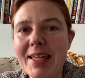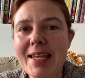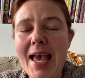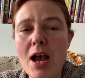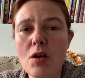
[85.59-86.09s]

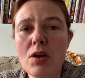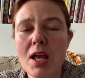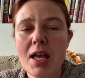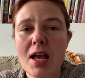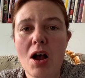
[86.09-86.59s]
Now,
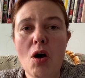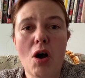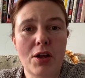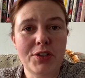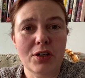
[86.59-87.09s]

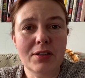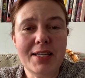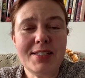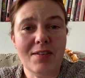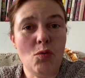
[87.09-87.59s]
on your
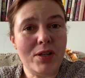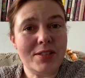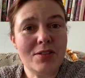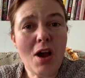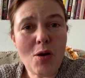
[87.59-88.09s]
list of
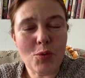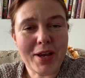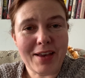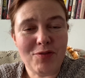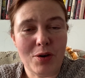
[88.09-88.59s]
what's not
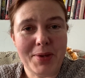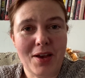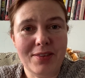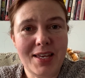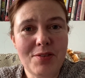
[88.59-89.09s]
working for me
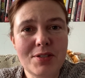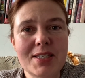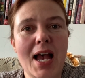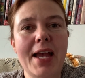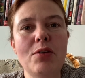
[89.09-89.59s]
on the other
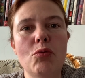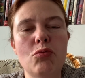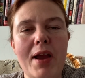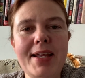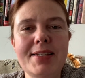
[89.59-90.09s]
side,
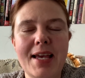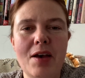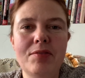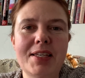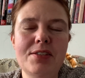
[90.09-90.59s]
write
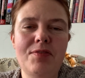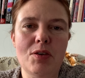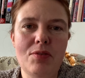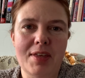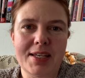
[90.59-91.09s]
down these
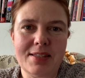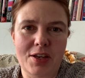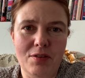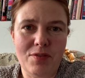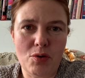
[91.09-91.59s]
few things that
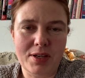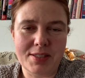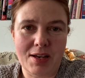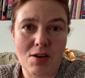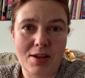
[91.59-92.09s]
you're
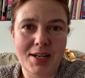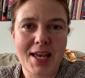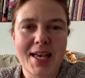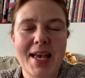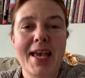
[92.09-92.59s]
focusing on.
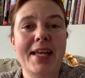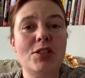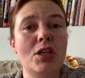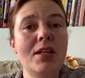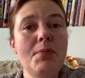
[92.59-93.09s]
It's
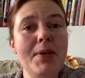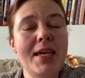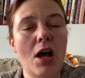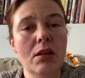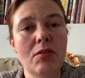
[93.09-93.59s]
going to
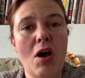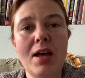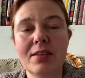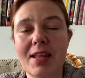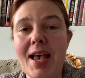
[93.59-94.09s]
be a
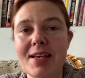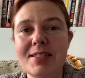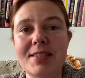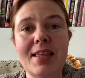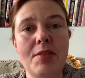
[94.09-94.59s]
lot
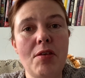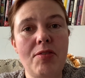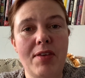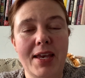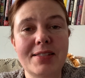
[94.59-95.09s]
less than the
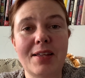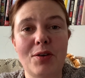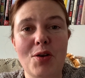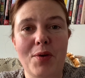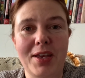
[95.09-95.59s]
things that are
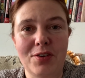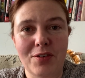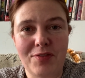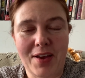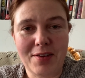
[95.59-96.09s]
going in your
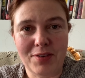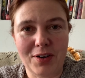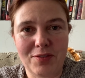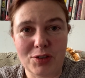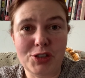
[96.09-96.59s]

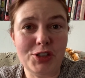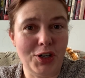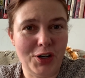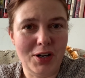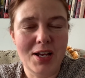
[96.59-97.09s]
favor, for
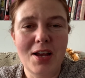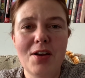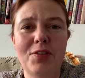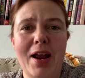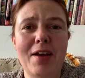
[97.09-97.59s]
sure.
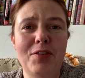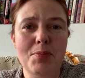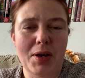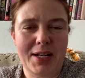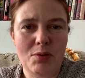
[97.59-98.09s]
For
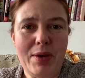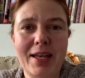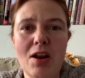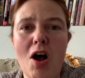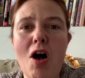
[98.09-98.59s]
everybody, we
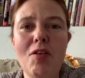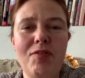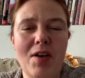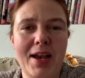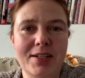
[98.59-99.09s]
can all
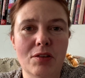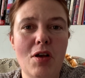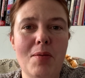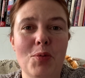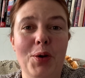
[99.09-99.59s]
find a
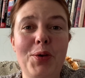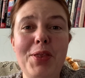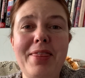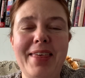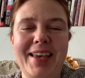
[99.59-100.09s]
lot more
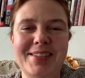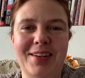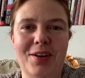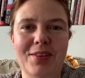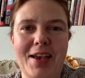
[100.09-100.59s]
good things in
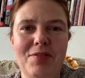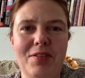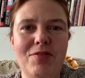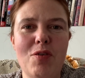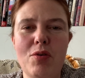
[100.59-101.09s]
our life
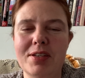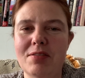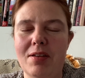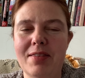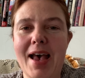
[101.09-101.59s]
and focus
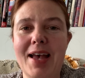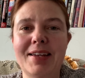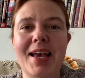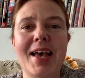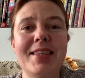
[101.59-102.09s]
on that
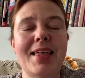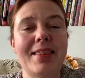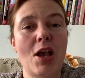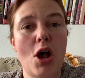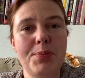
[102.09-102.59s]
than
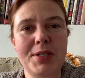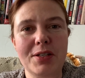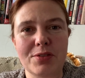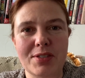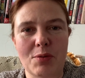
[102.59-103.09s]
the
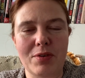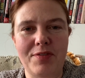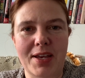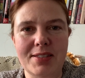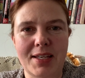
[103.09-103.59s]
obstacles that we're
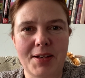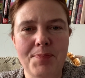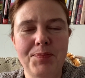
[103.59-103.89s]
facing.